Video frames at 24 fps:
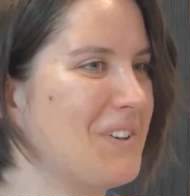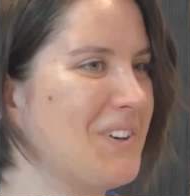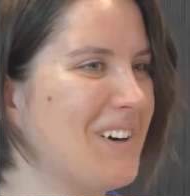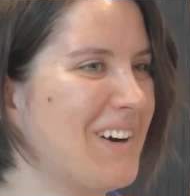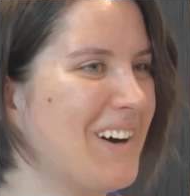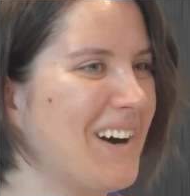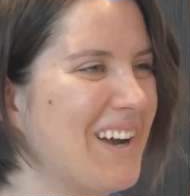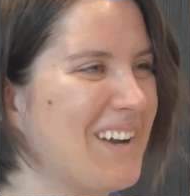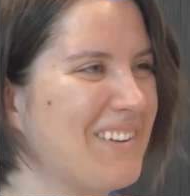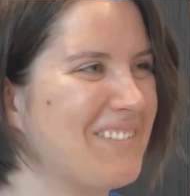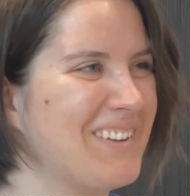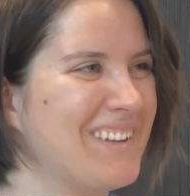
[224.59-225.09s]

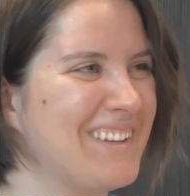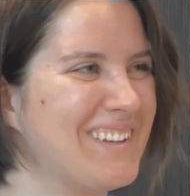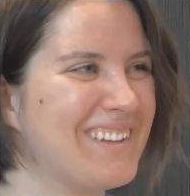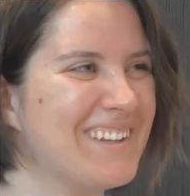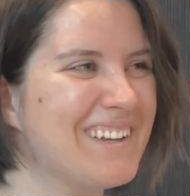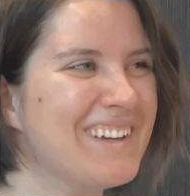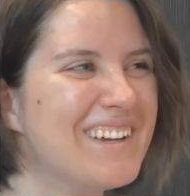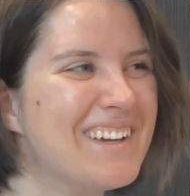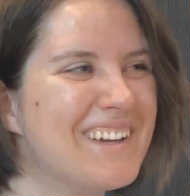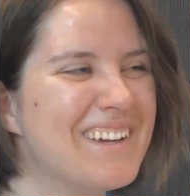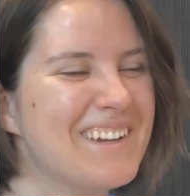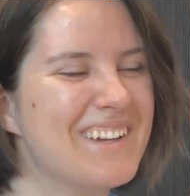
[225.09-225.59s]
I mean,
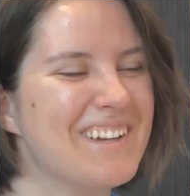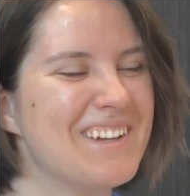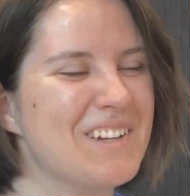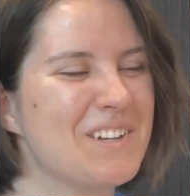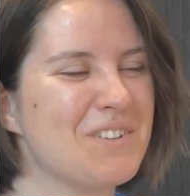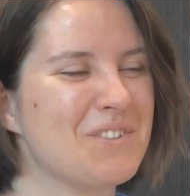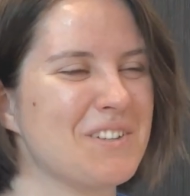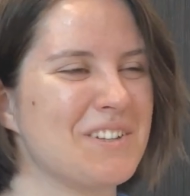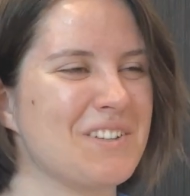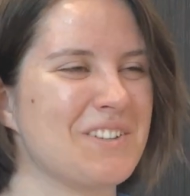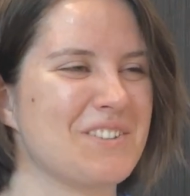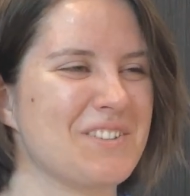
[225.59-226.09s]

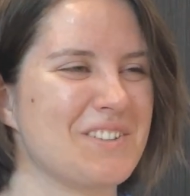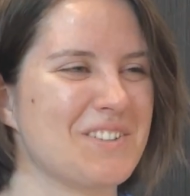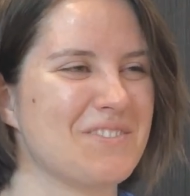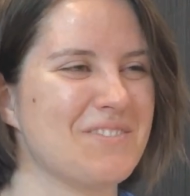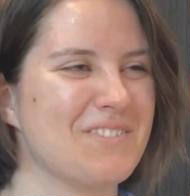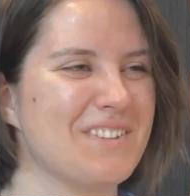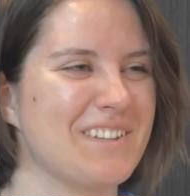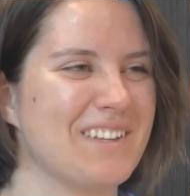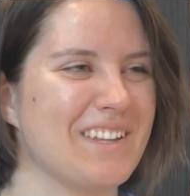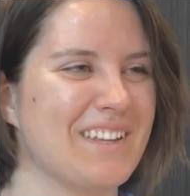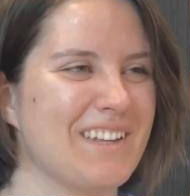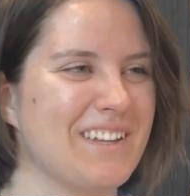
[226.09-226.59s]
in
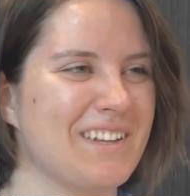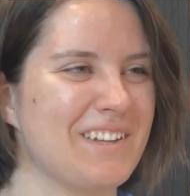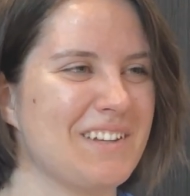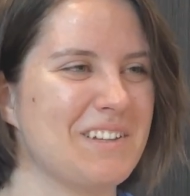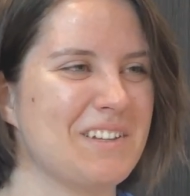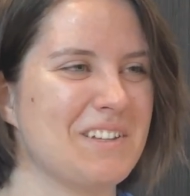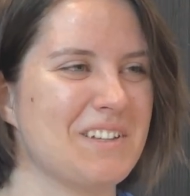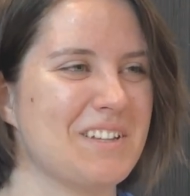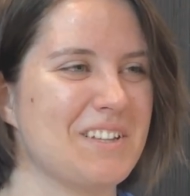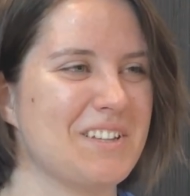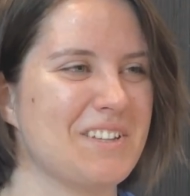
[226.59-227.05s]
Germany,